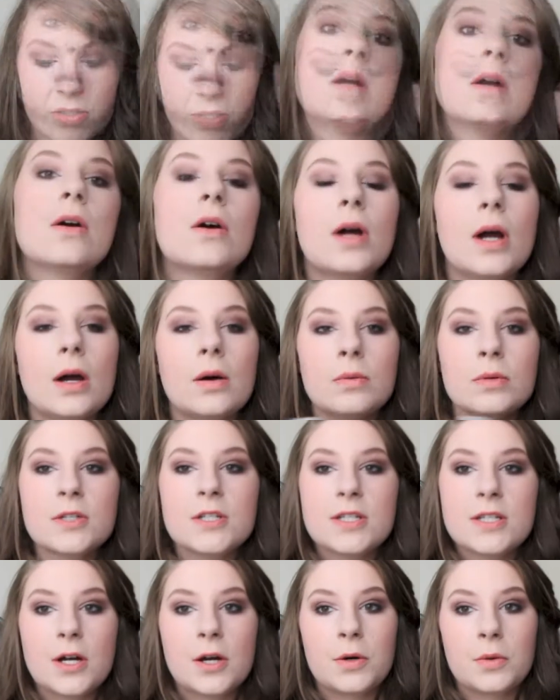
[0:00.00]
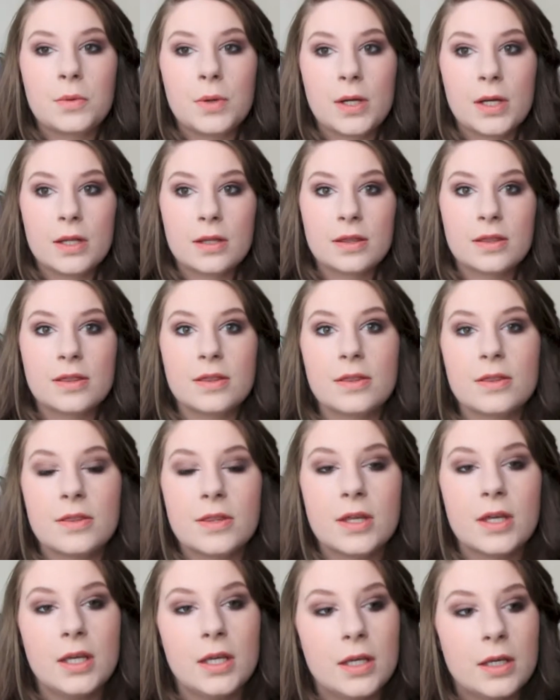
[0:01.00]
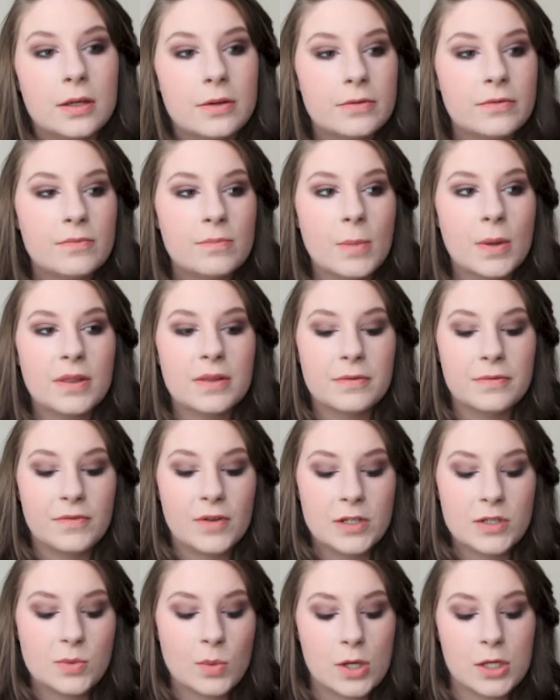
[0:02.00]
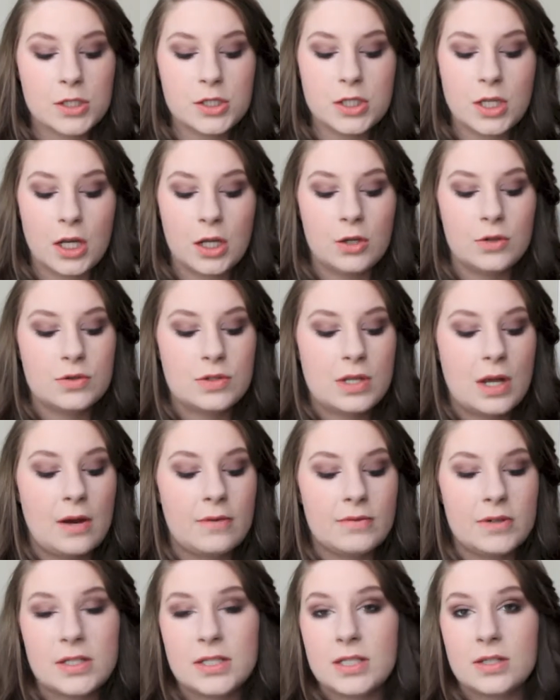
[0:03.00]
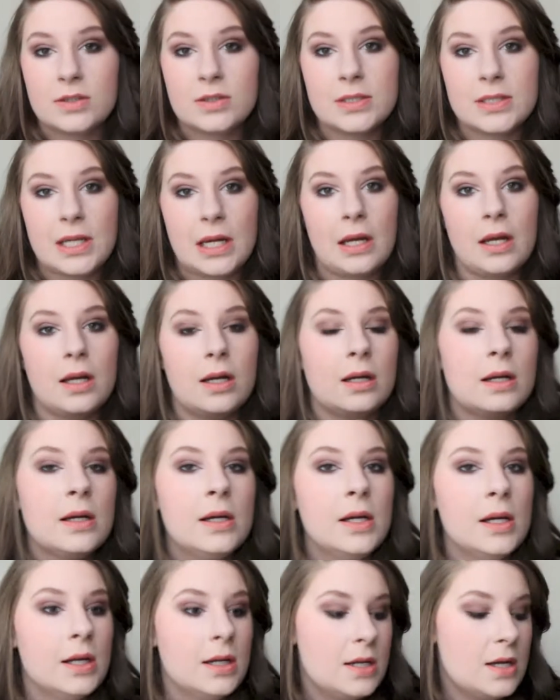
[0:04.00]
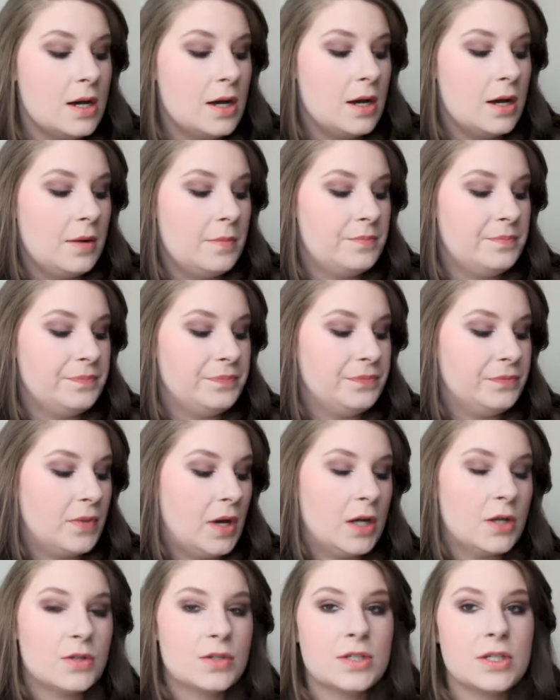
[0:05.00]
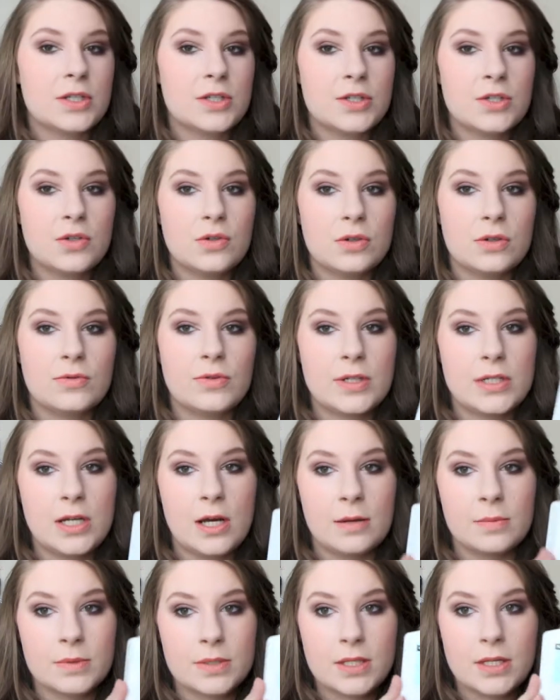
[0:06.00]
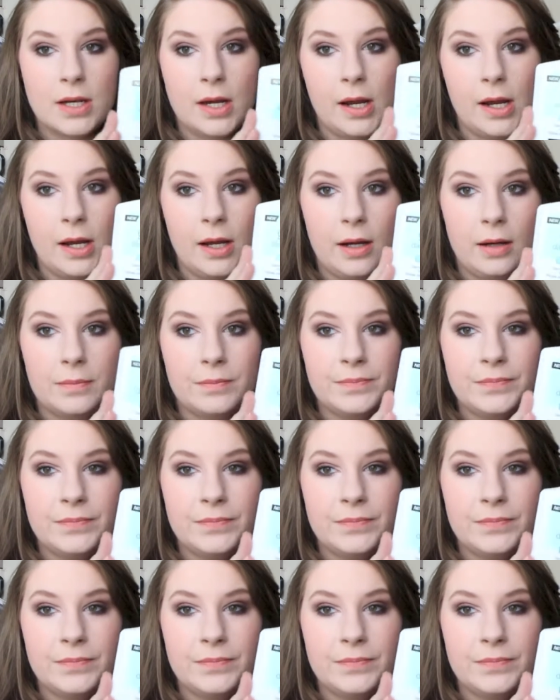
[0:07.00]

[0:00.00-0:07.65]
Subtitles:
So, alright, I will start with the face wash that I use every single day. I use this 2 to 3 times a day.